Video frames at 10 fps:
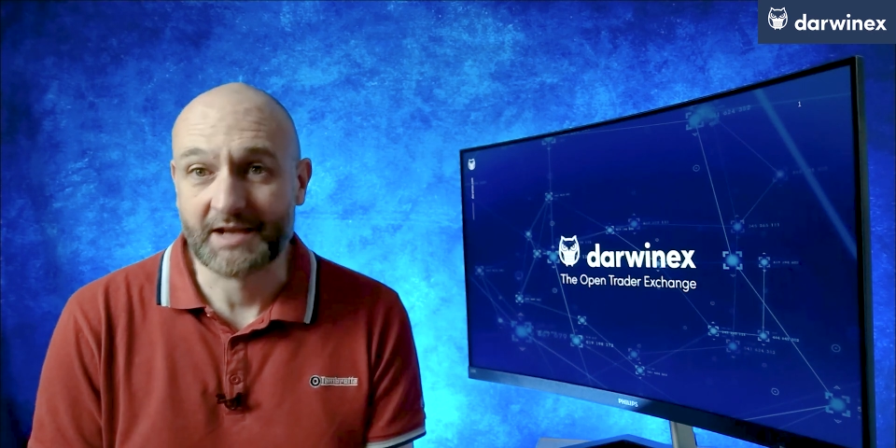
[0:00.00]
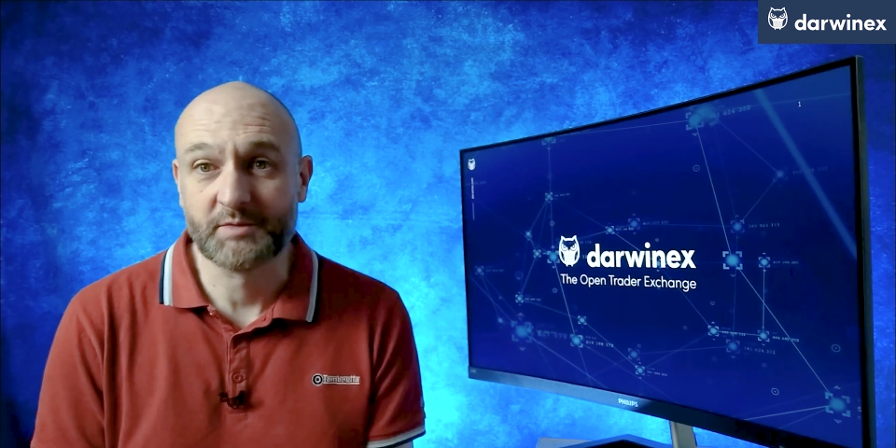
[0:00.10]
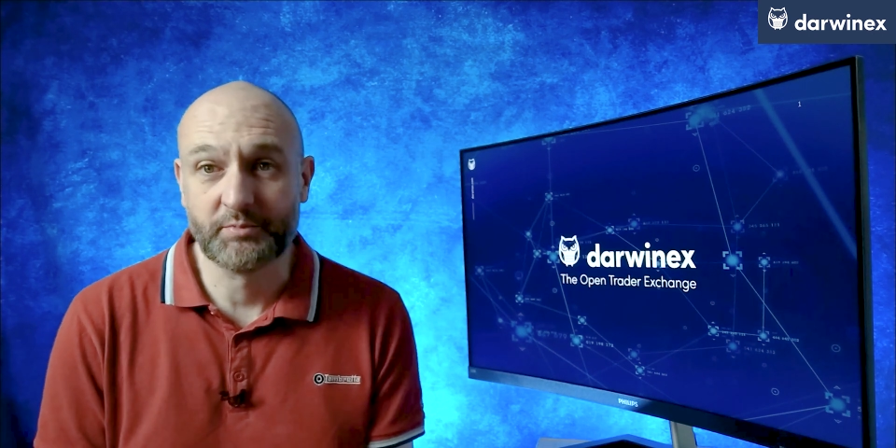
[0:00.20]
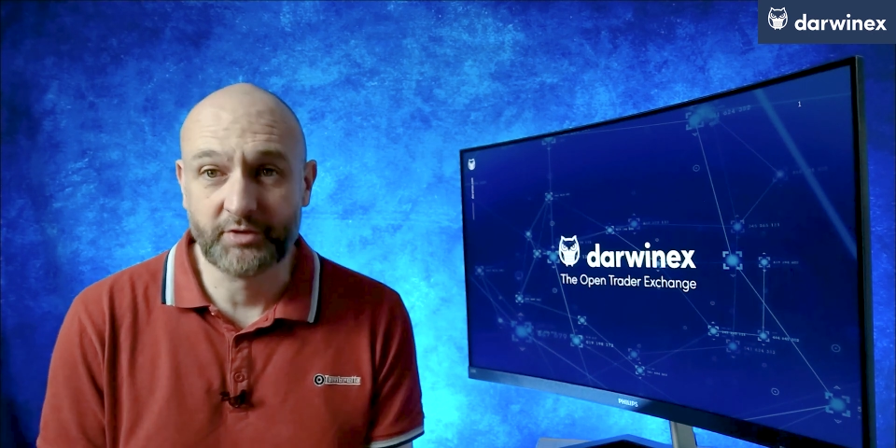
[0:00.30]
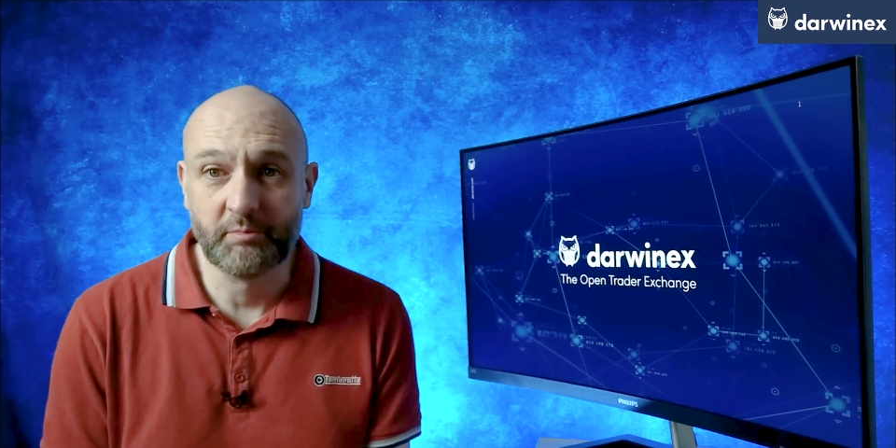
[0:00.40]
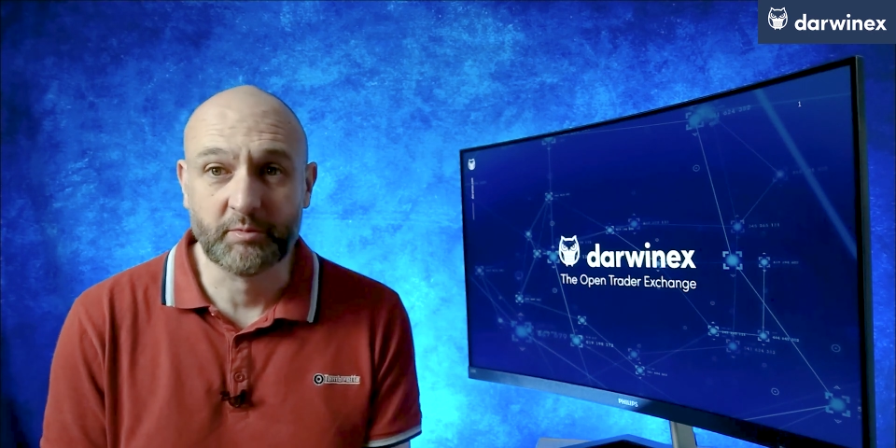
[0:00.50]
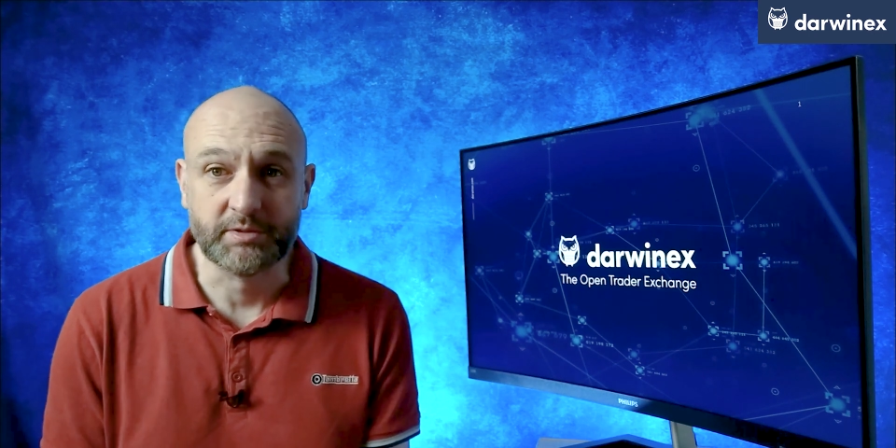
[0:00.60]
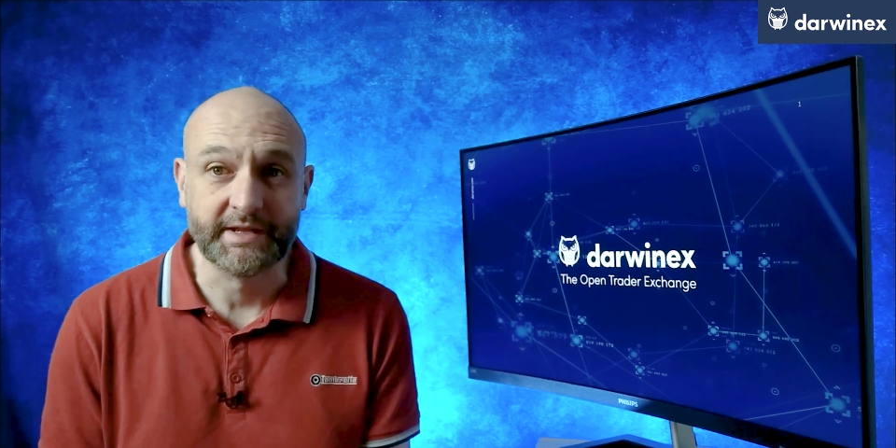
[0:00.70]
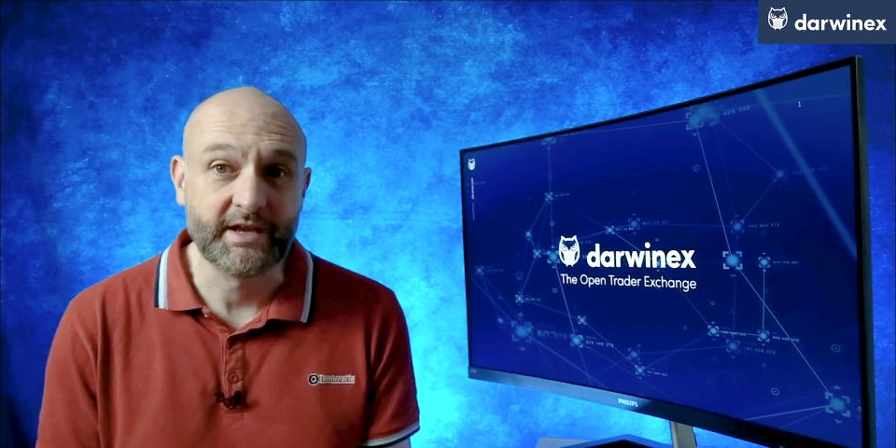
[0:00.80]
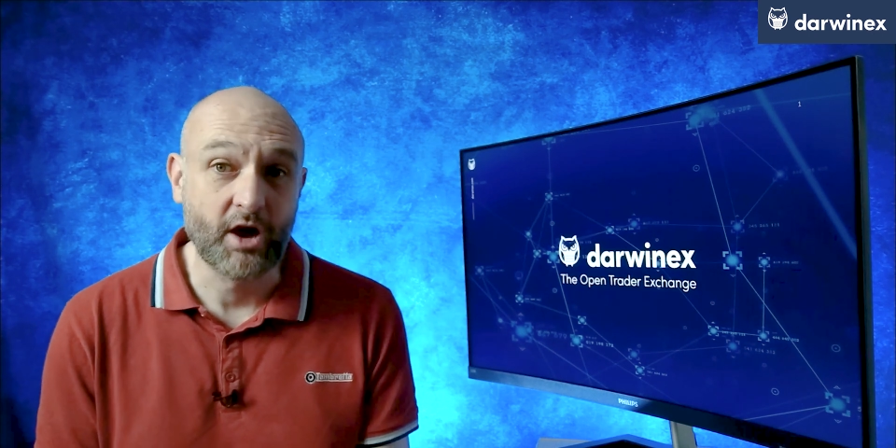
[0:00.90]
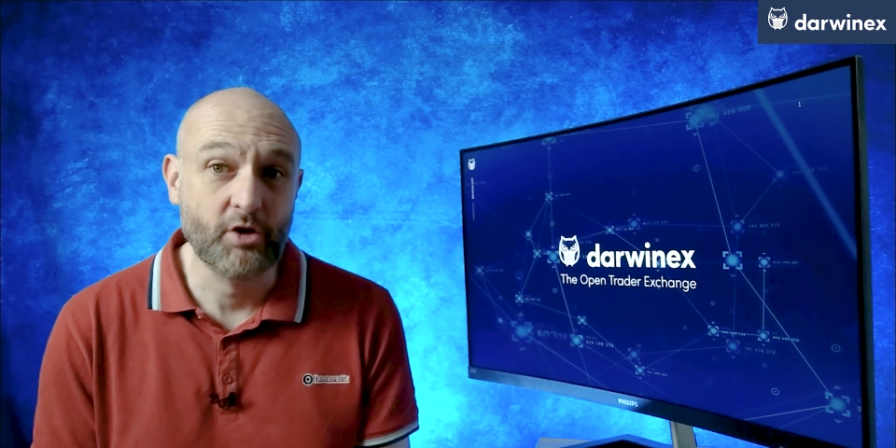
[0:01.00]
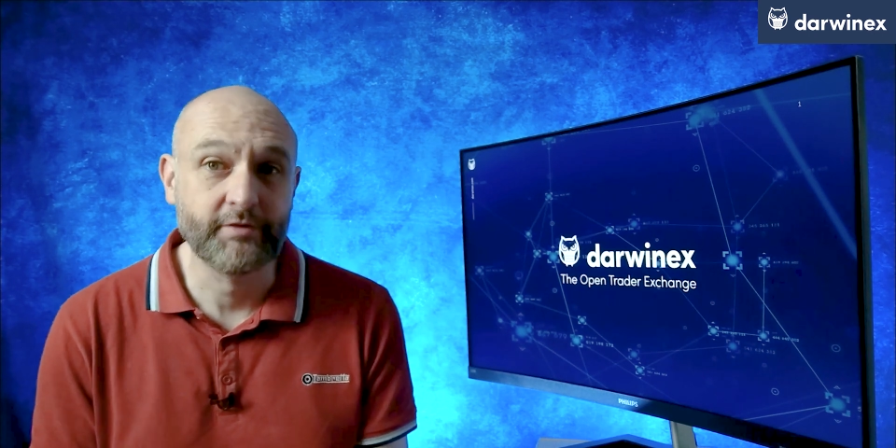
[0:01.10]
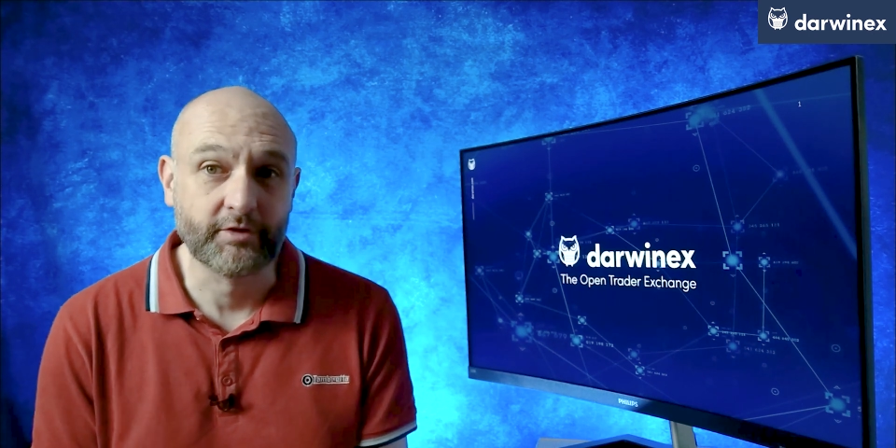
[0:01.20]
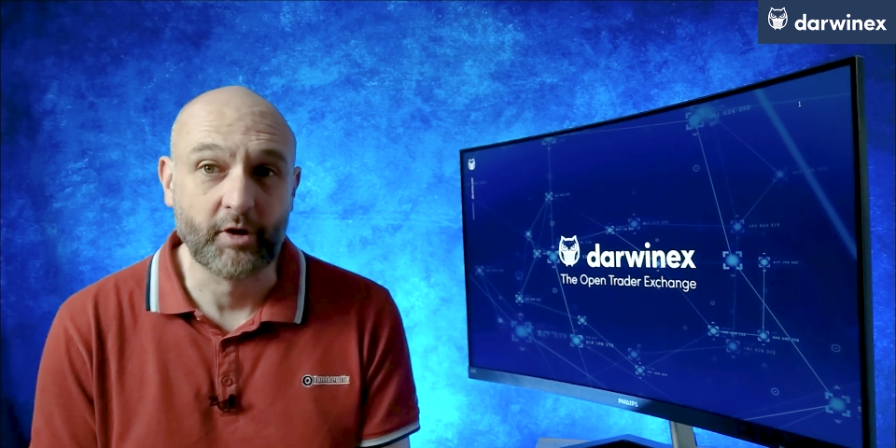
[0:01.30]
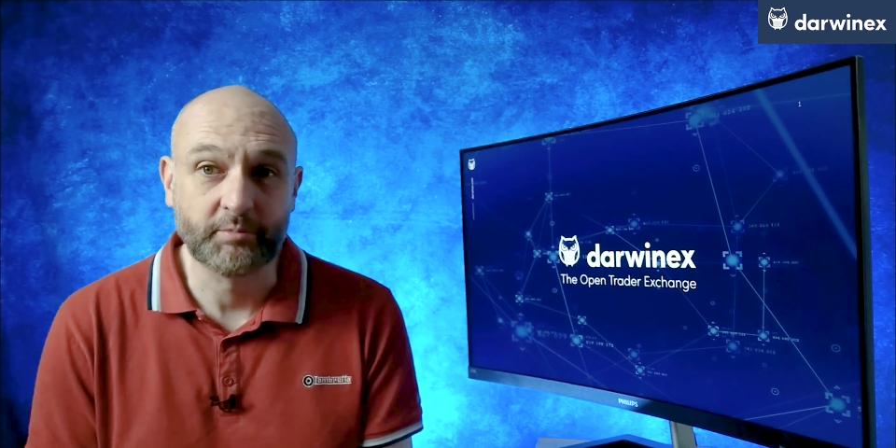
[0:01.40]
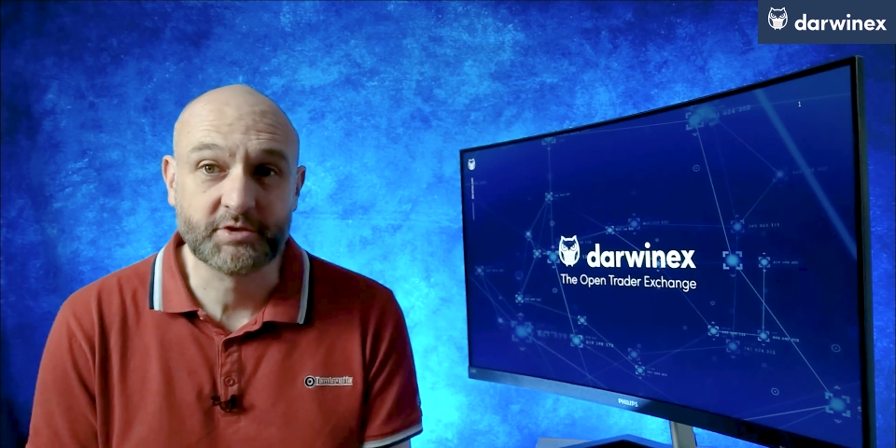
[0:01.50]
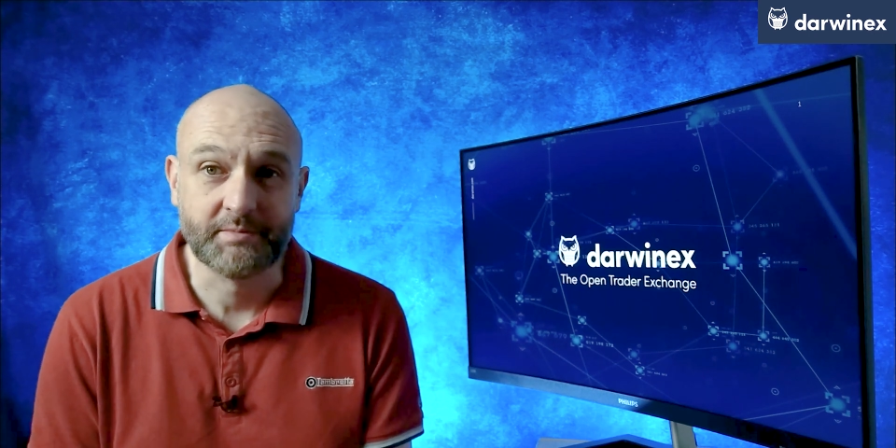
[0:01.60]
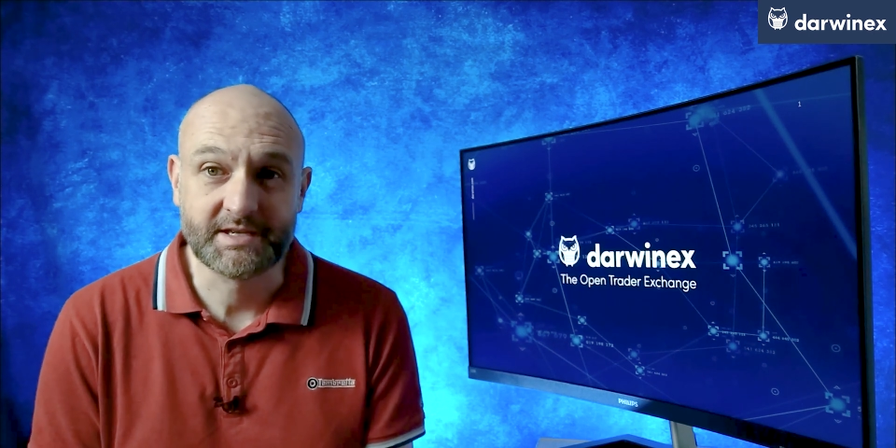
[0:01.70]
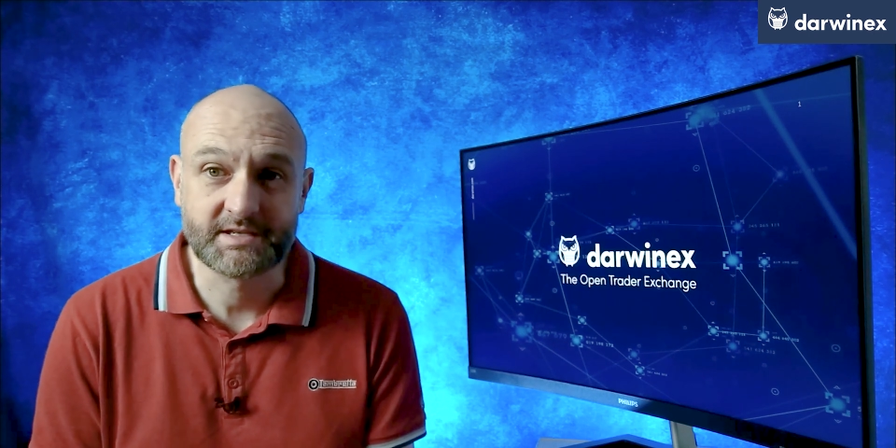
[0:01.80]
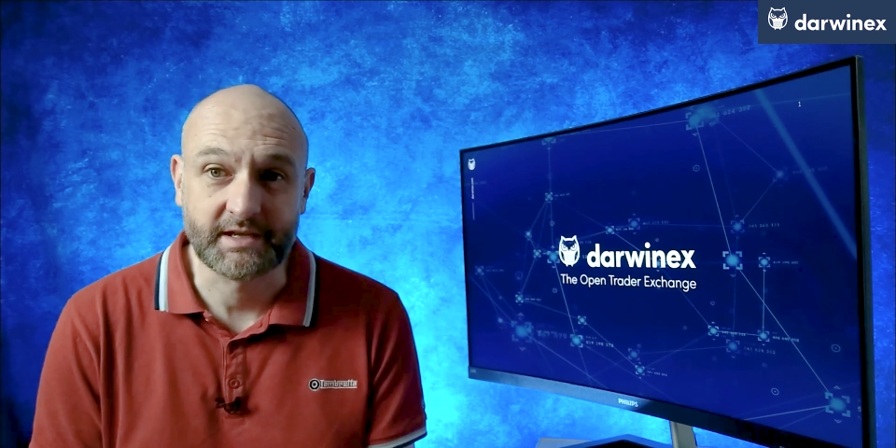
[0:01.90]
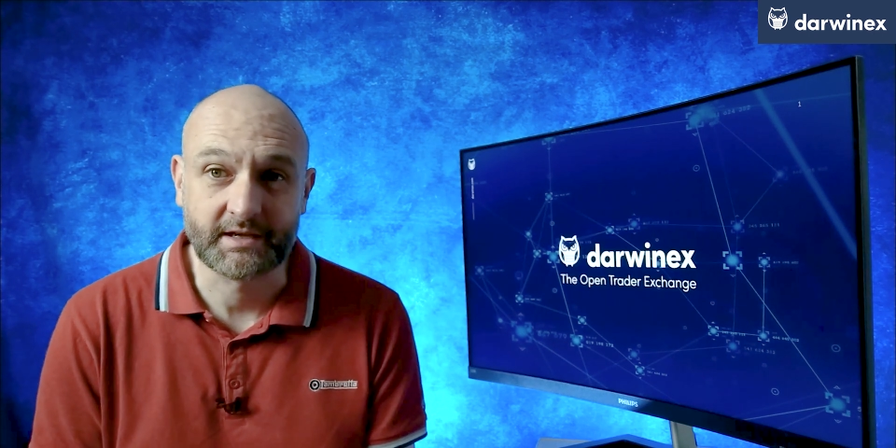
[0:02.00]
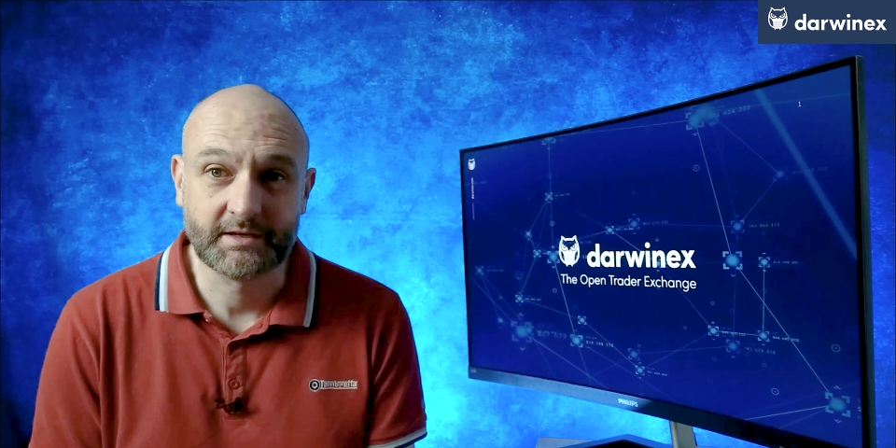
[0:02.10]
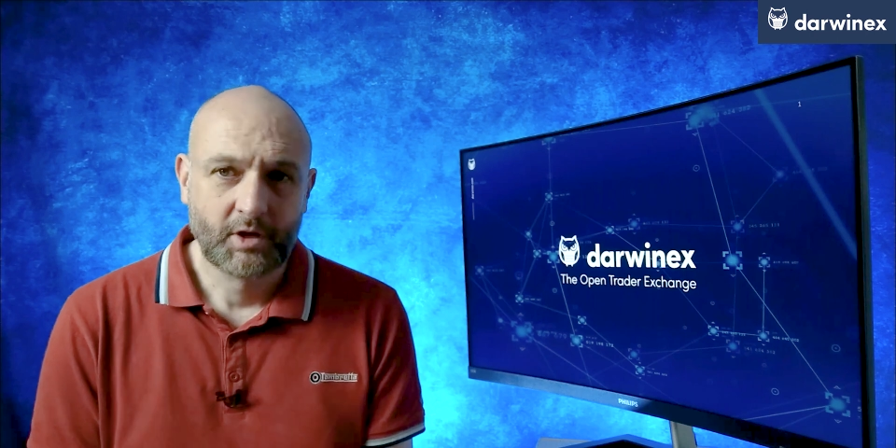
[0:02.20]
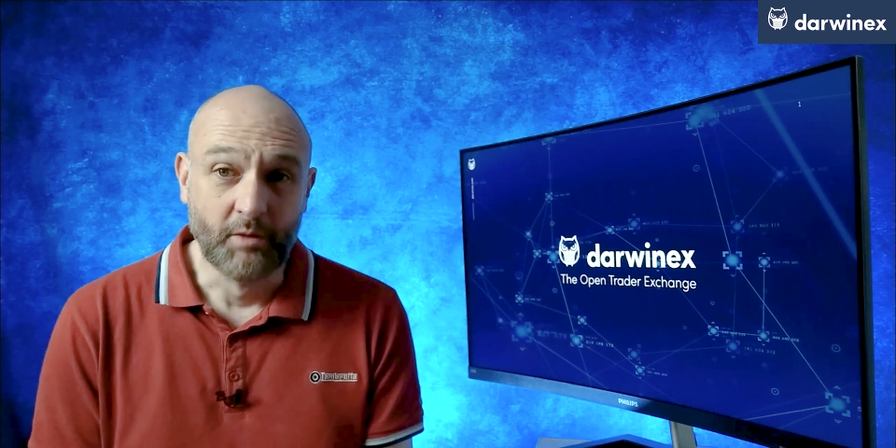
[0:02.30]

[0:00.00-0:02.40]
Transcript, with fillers: and probably over-optimistic